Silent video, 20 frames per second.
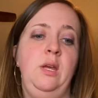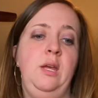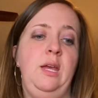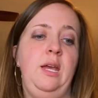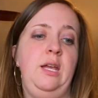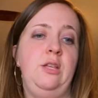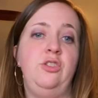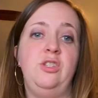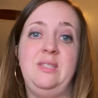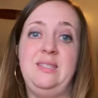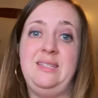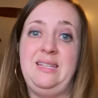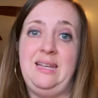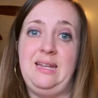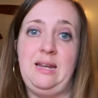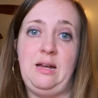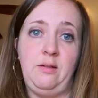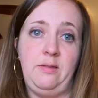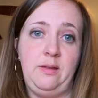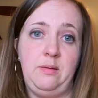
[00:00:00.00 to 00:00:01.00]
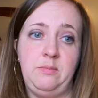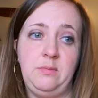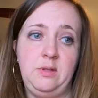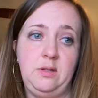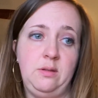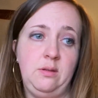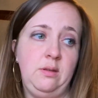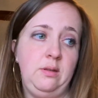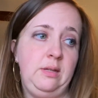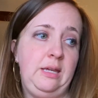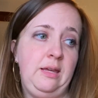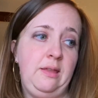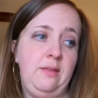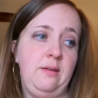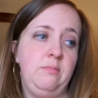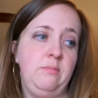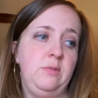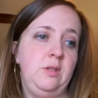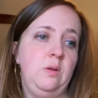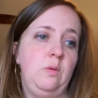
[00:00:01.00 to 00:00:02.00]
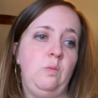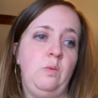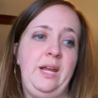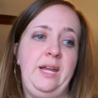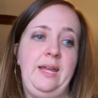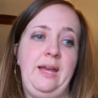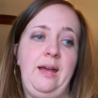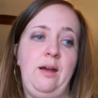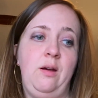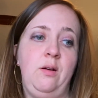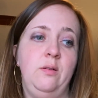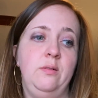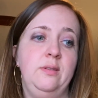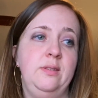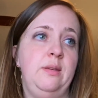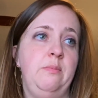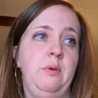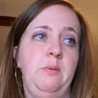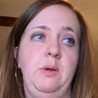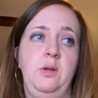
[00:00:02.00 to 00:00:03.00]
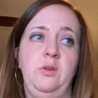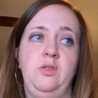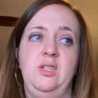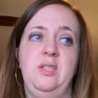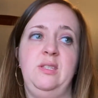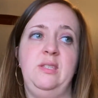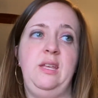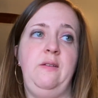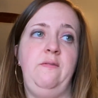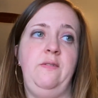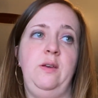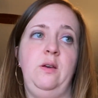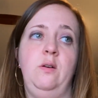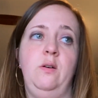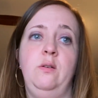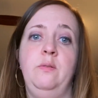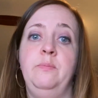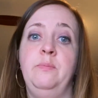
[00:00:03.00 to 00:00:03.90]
and just get them to write out some emotions they feel.